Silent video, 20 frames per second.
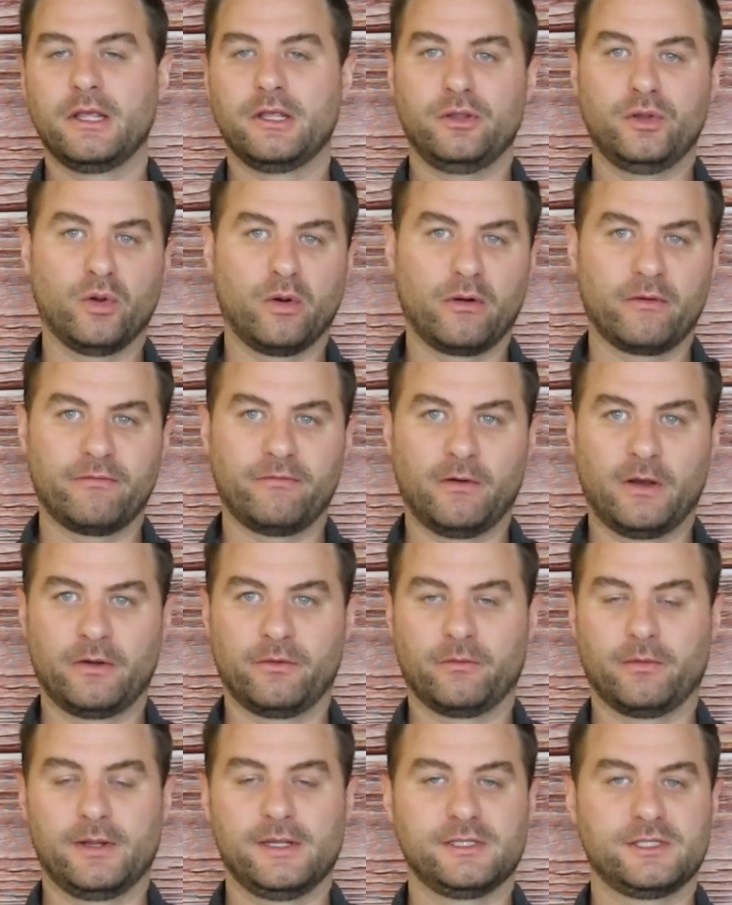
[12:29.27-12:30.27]
your
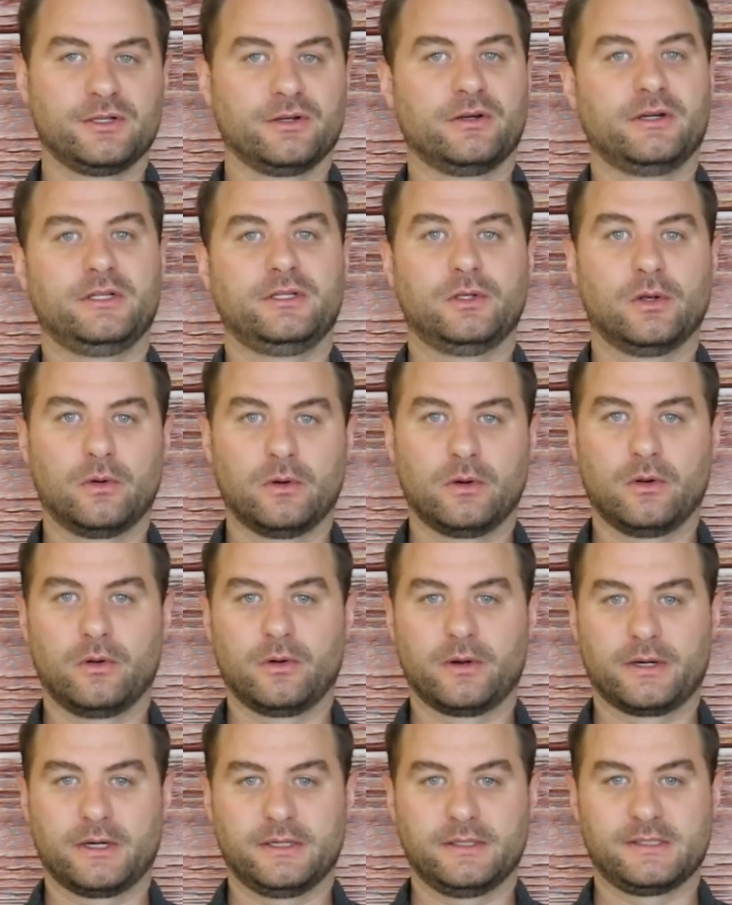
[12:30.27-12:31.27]
fundraiser and your
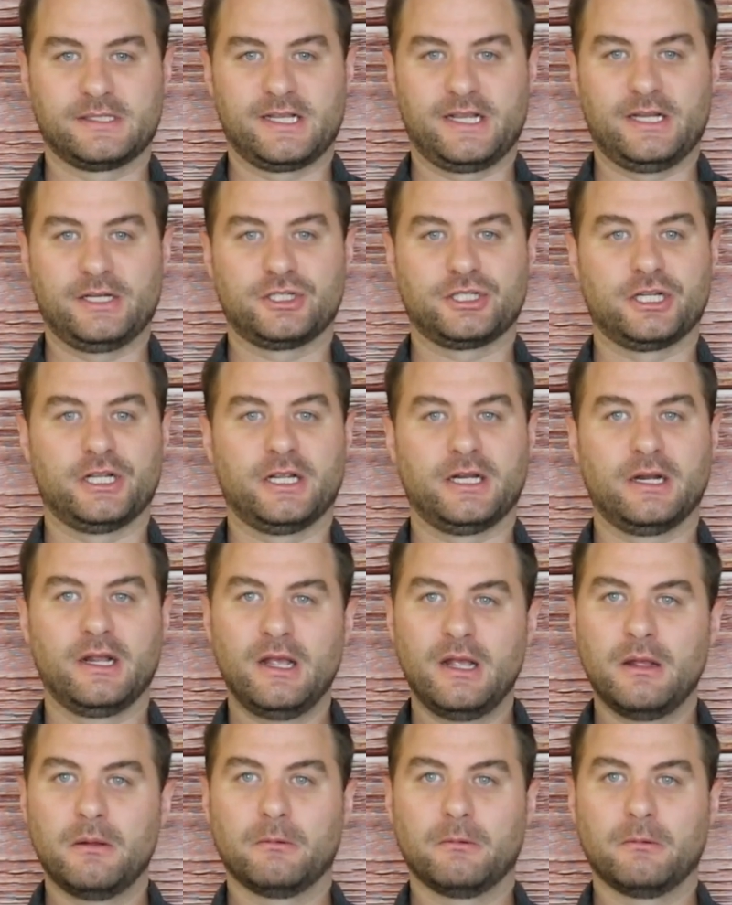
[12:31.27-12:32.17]
organization,